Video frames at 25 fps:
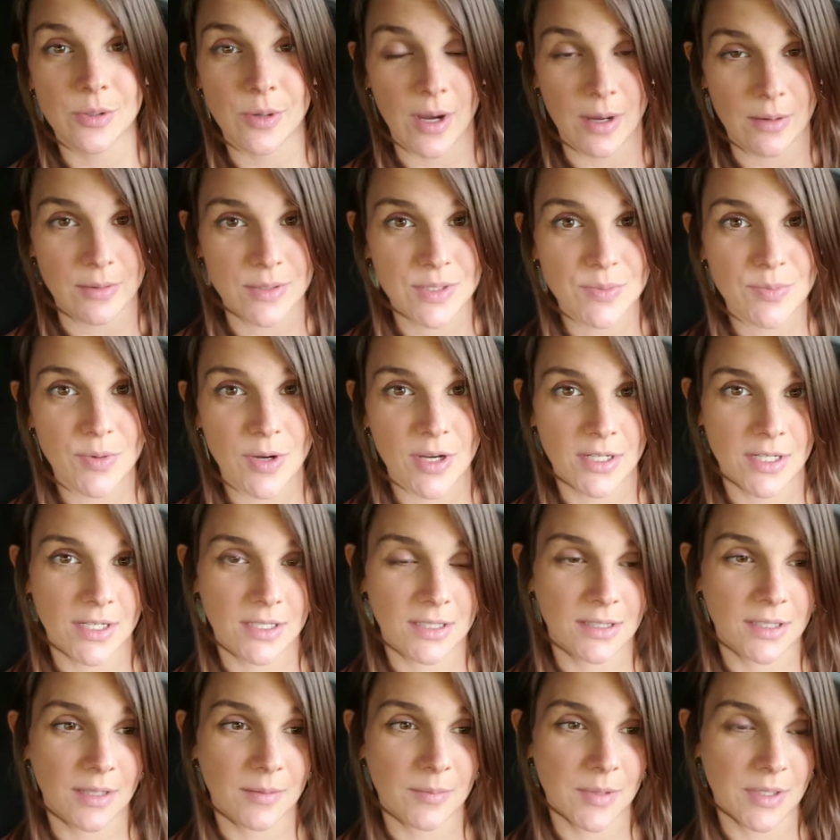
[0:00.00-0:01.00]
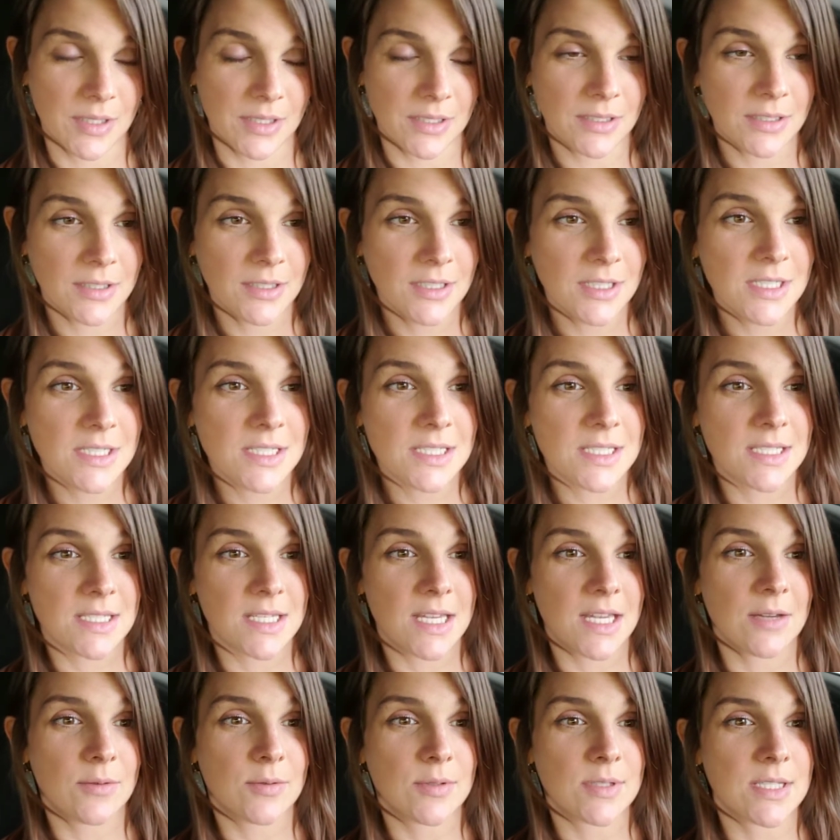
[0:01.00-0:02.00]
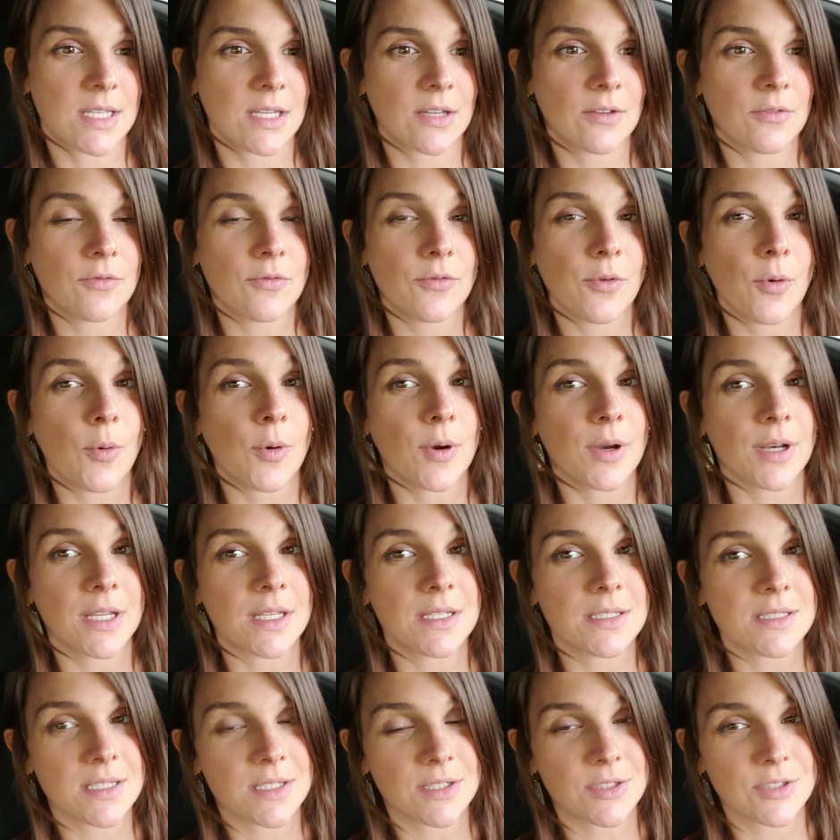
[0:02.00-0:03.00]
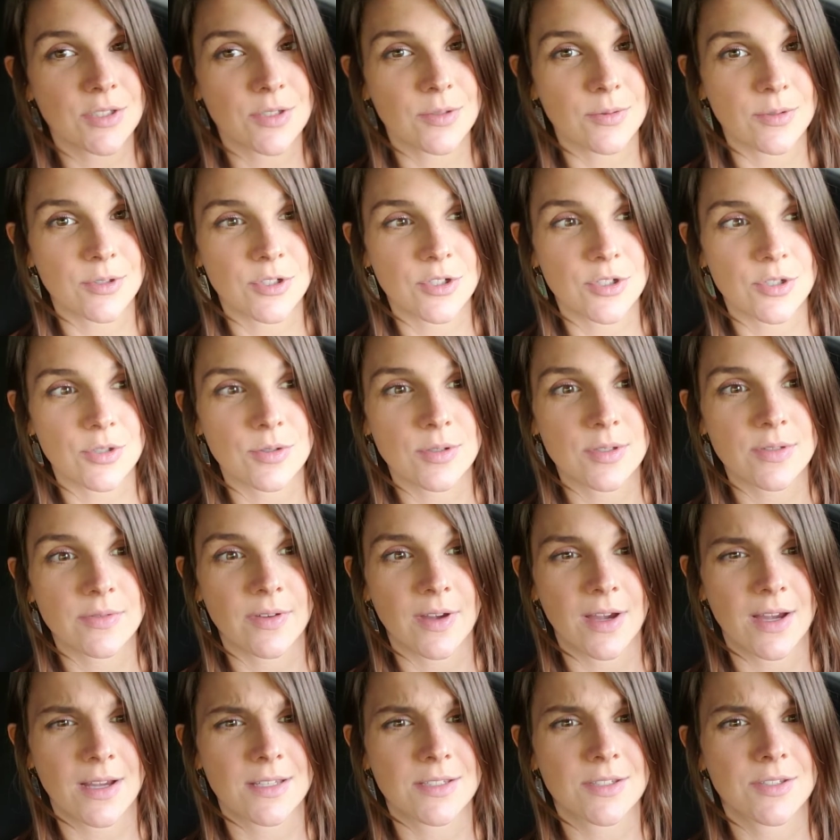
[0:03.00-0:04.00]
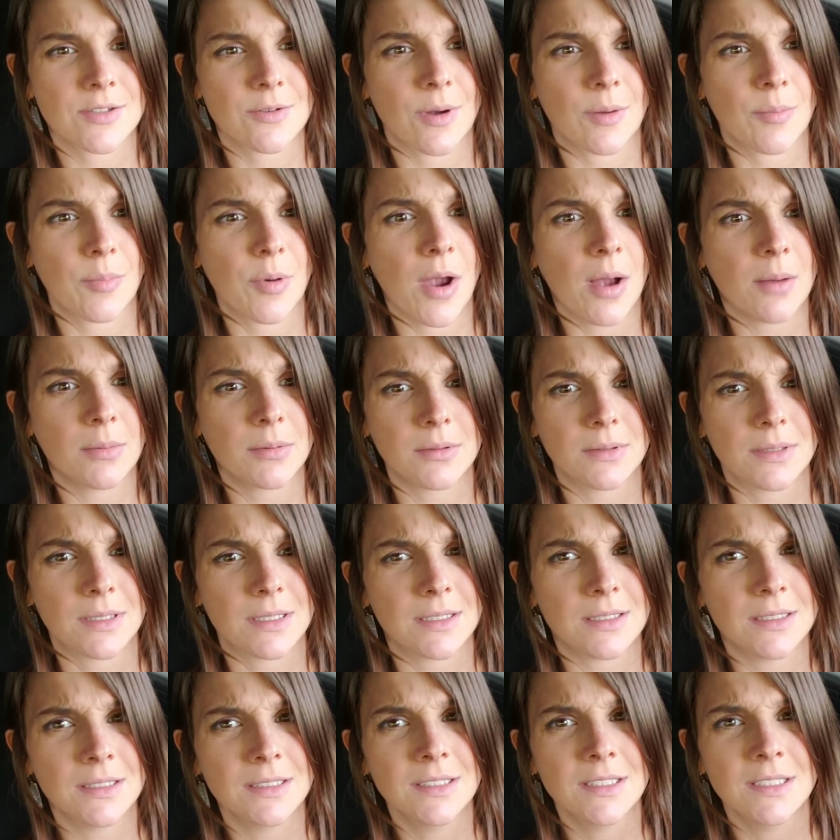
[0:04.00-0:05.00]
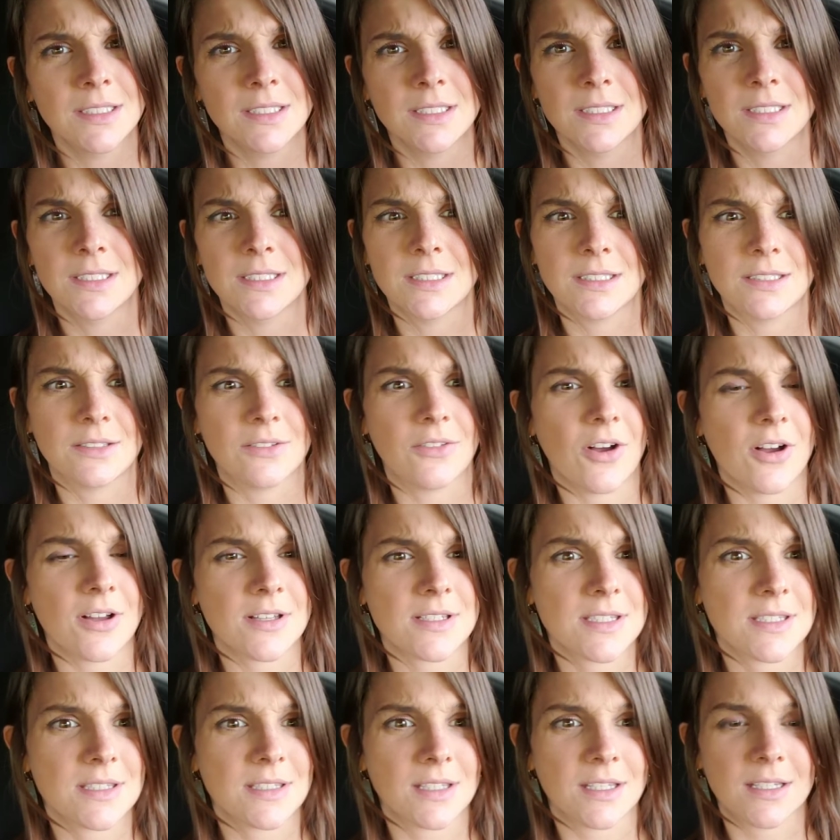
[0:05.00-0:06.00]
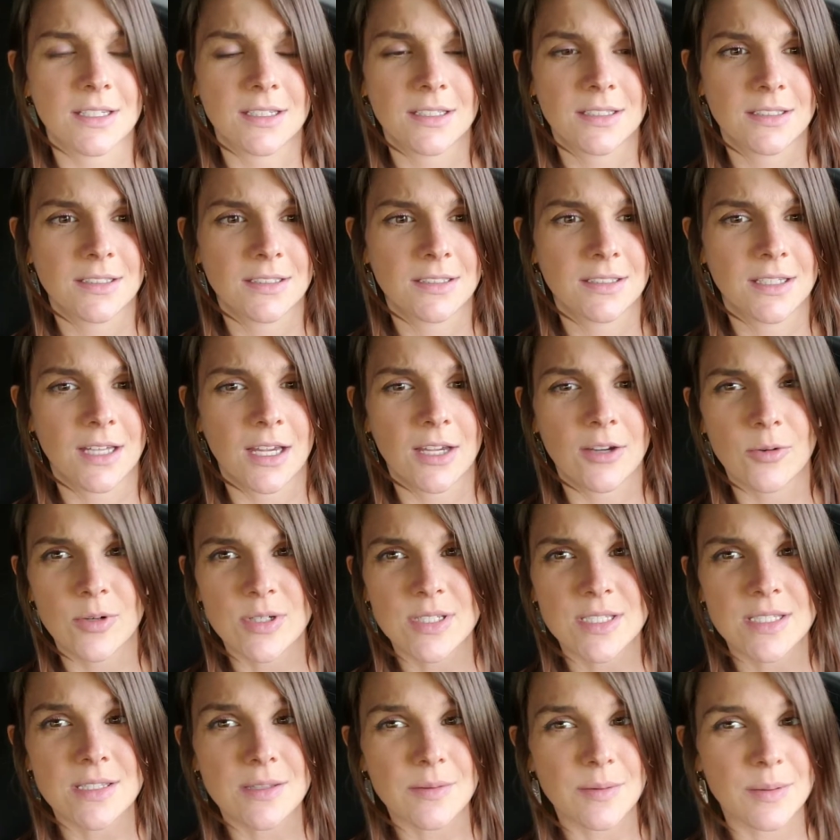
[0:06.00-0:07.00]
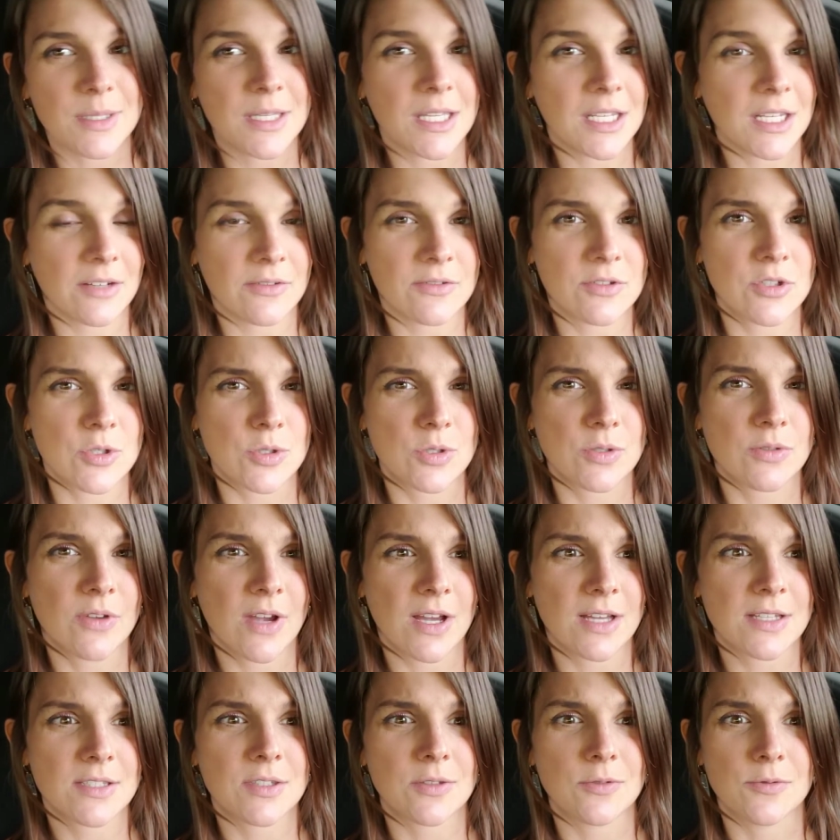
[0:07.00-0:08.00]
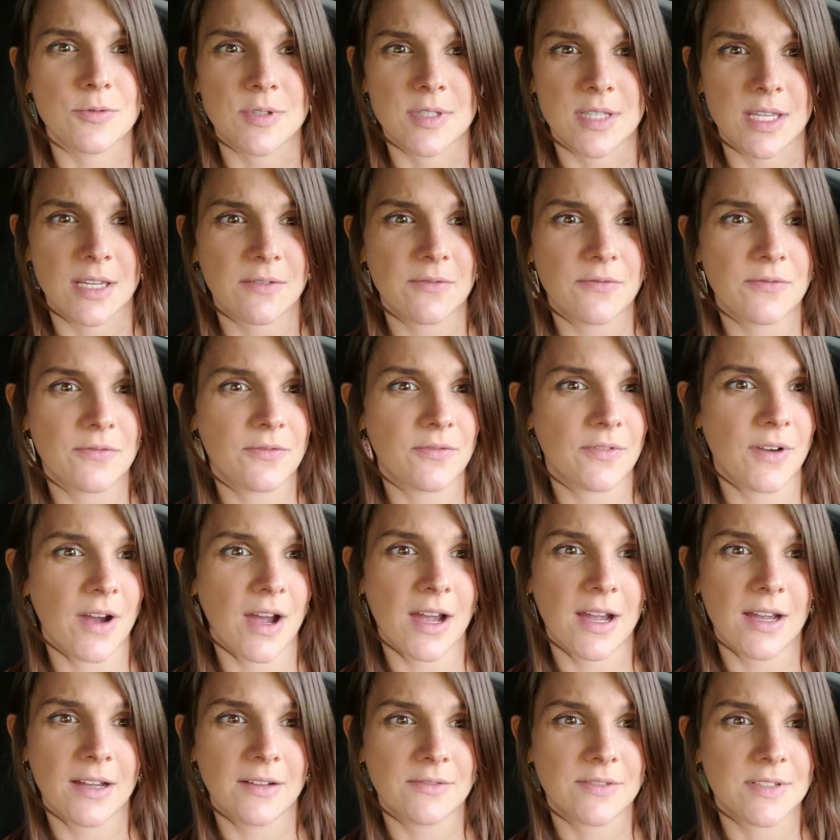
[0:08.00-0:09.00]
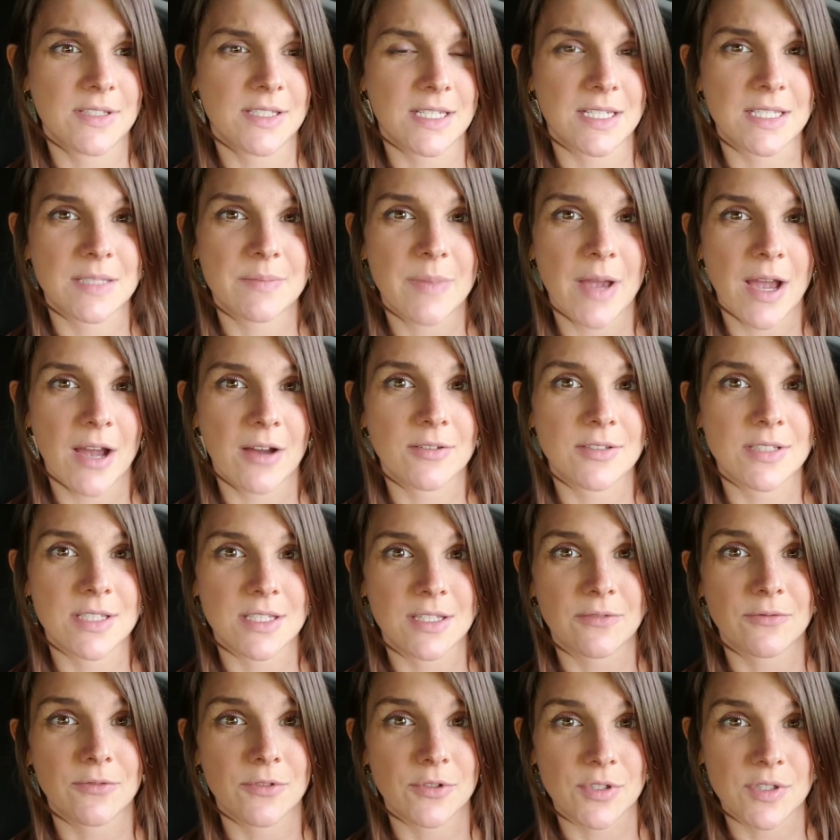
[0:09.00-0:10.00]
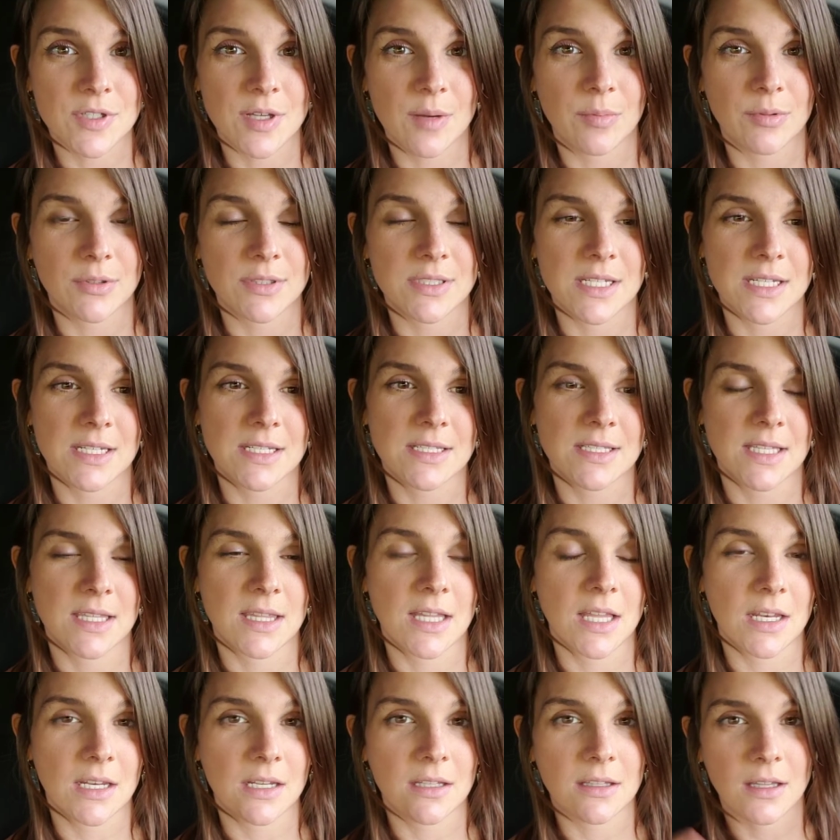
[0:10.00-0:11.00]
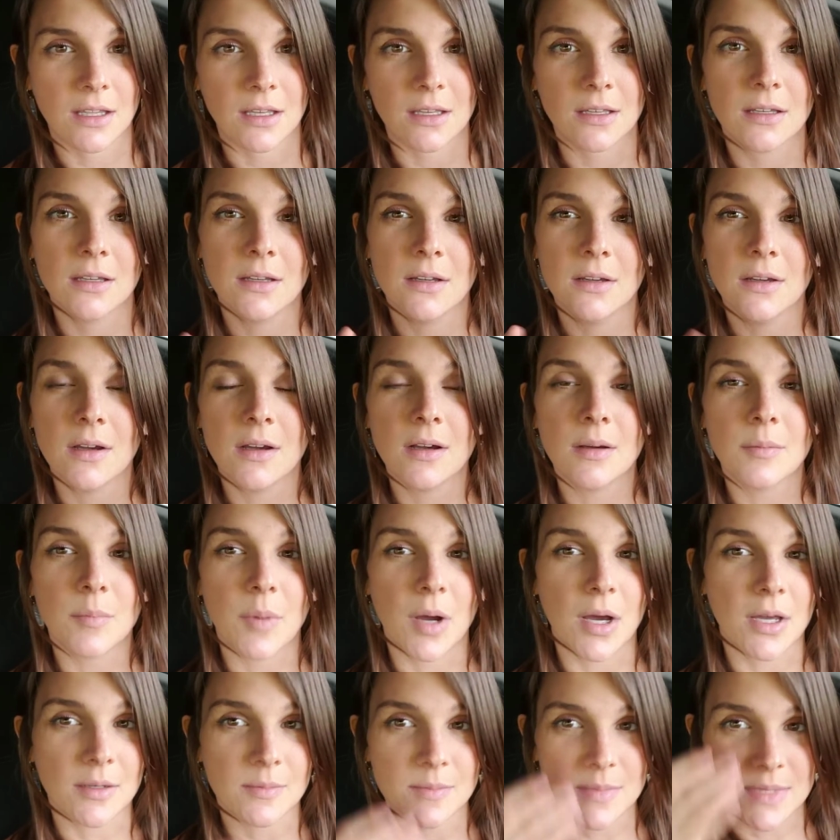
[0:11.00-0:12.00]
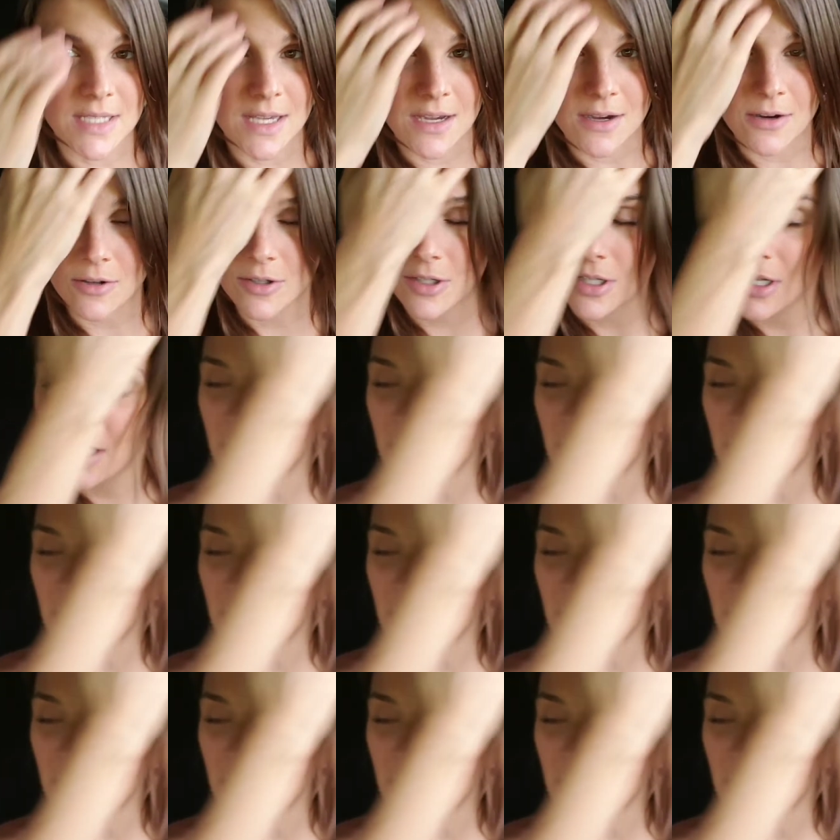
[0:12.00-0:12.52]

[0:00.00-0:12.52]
I was pregnant, let me say, it was like 4 days into a juice fast. So I probably lost like, I always in the beginning of a juice fast lose like 5-6 pounds in the first couple days and then it like bottoms out,